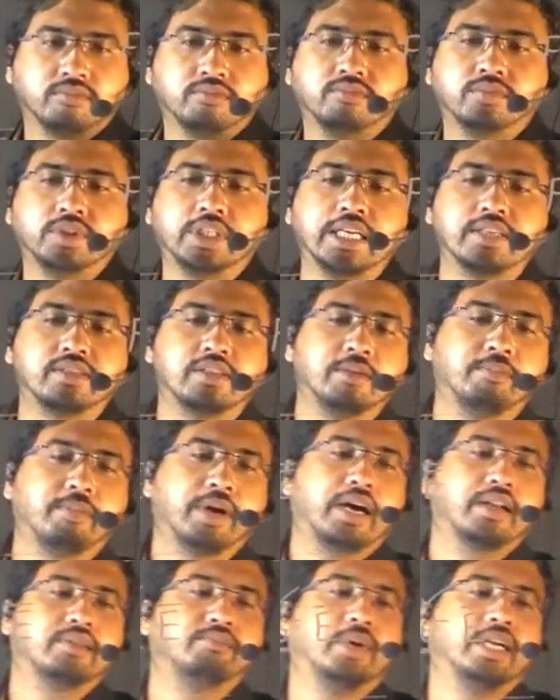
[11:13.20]
JC
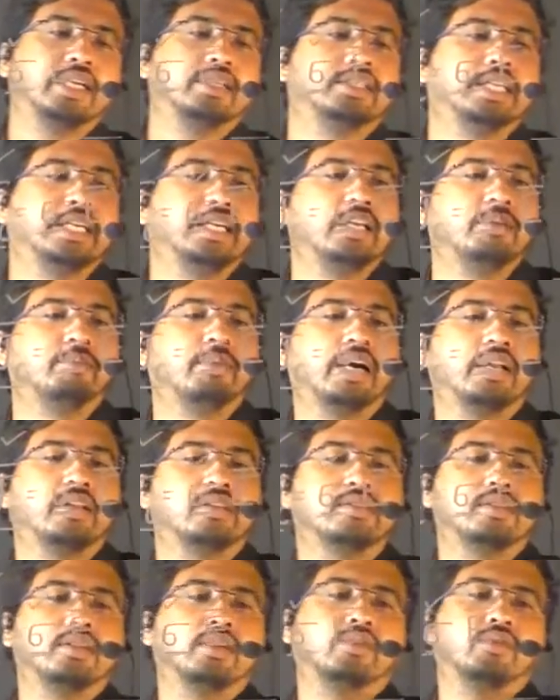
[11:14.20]
bar by JD bar
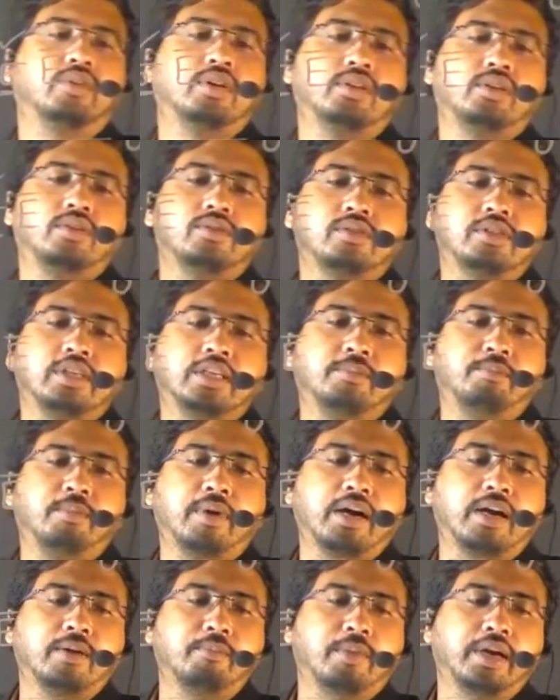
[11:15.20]
is equal to
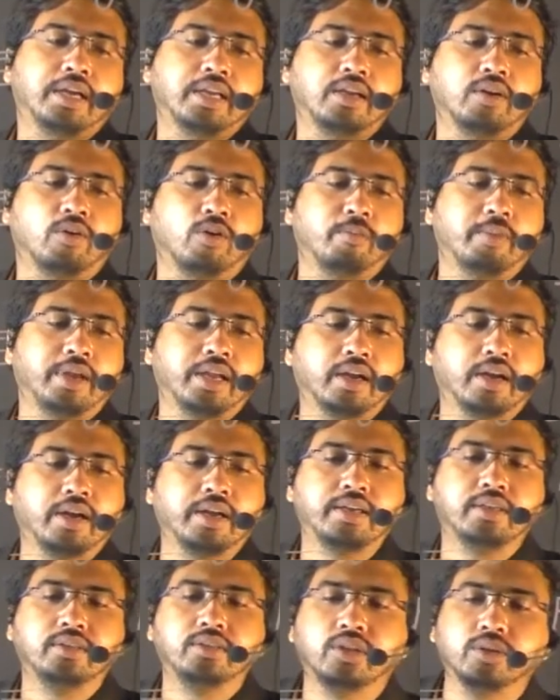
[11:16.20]
sigma by omega
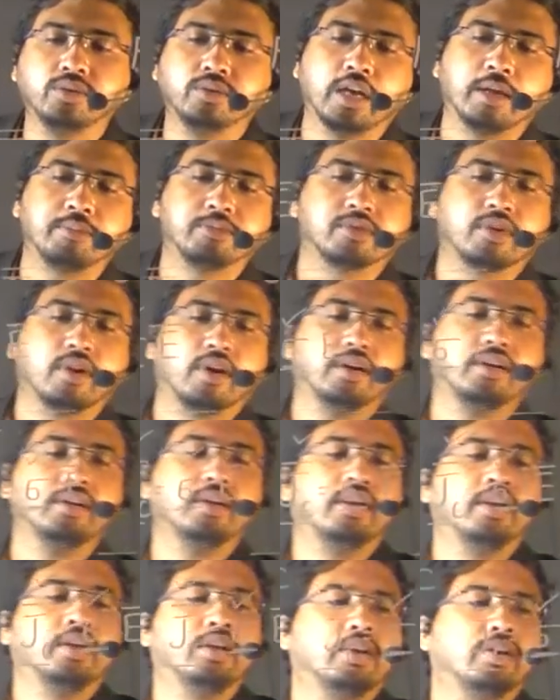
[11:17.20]
into epsilon.
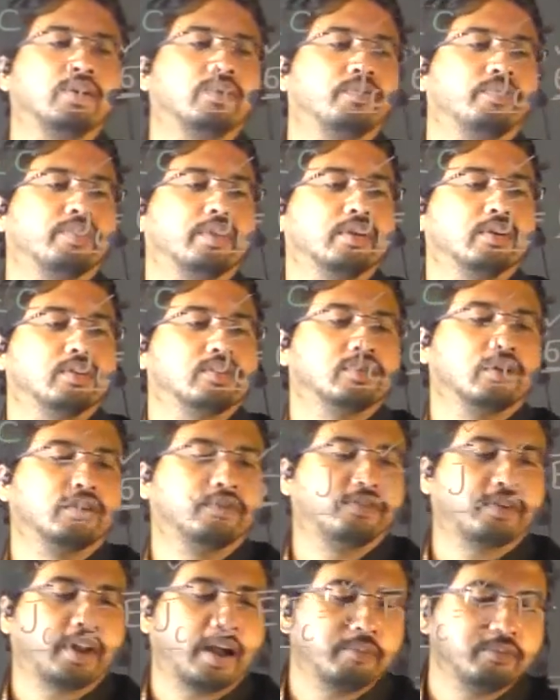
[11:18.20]
So
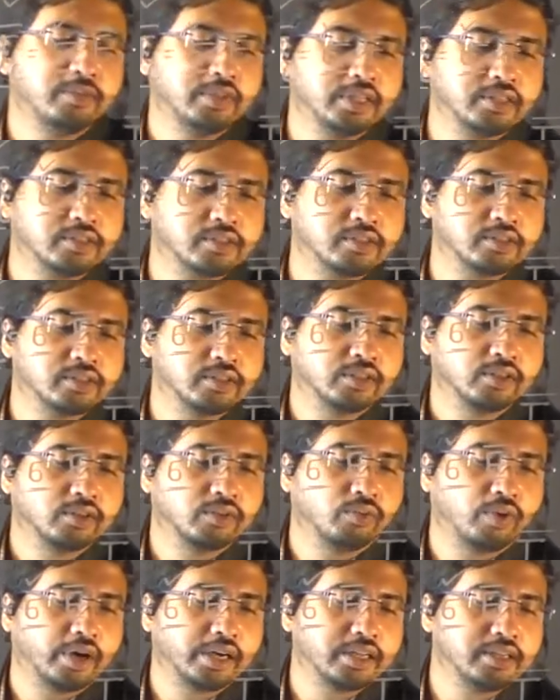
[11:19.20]
from this,
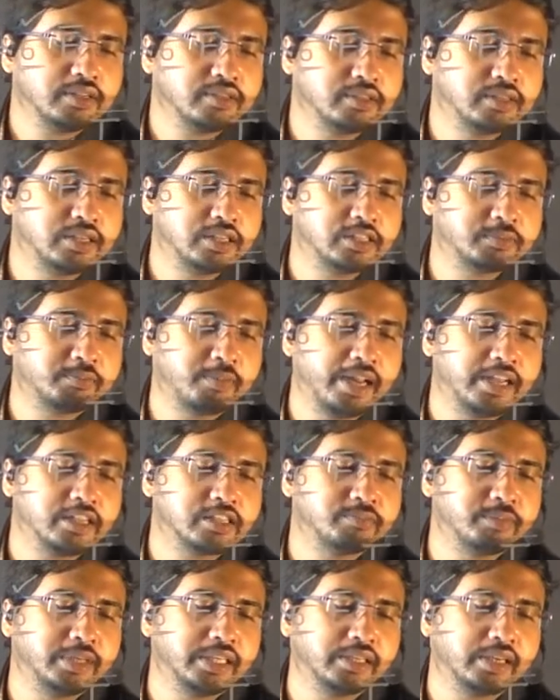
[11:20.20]
what is
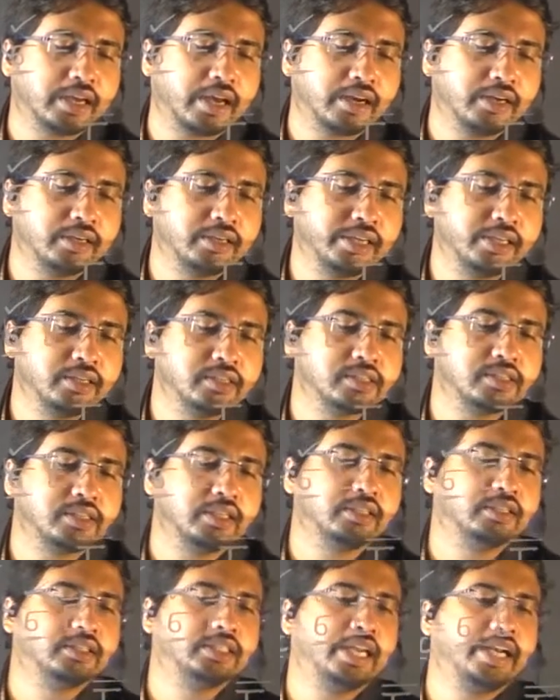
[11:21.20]
displacement current density
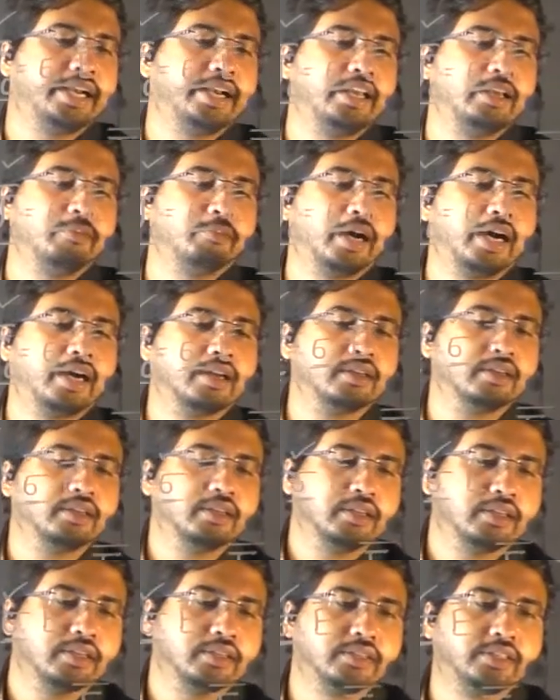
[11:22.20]
JD bar?
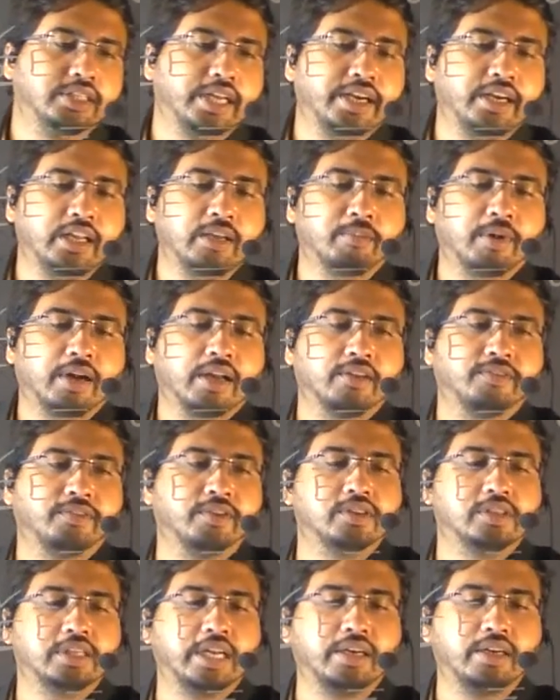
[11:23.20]
JD bar, if you
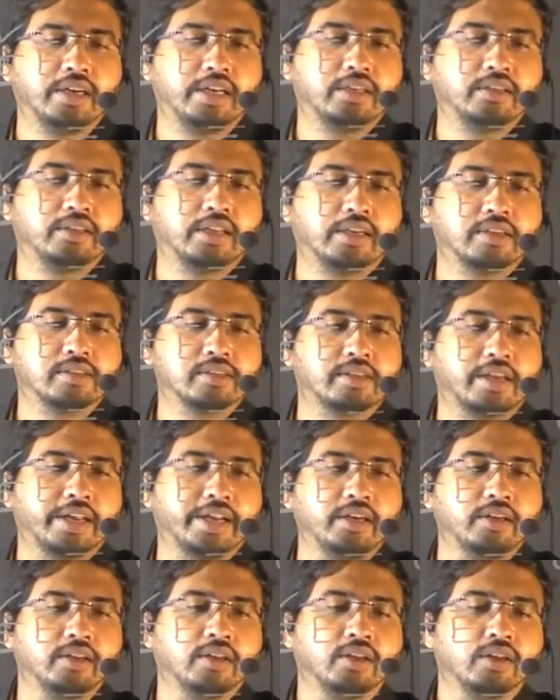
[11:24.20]
send it that
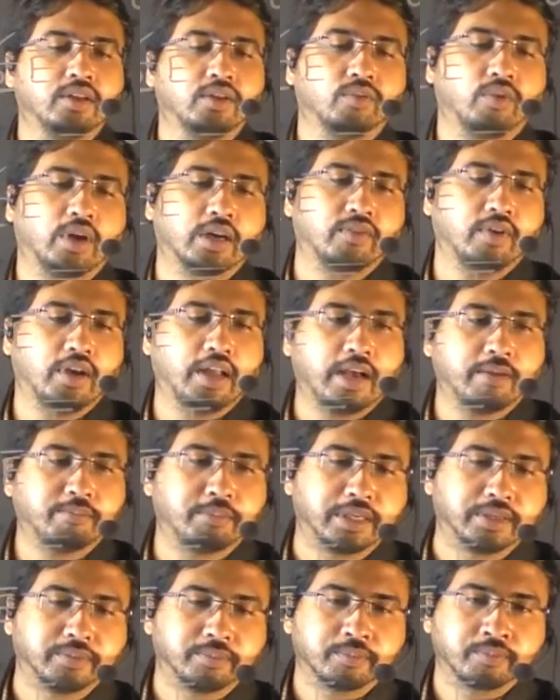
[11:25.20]
side, what will
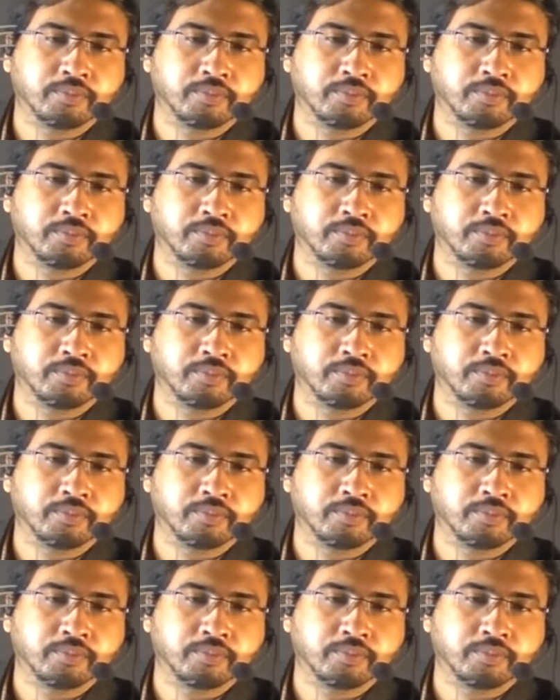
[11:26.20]
happen?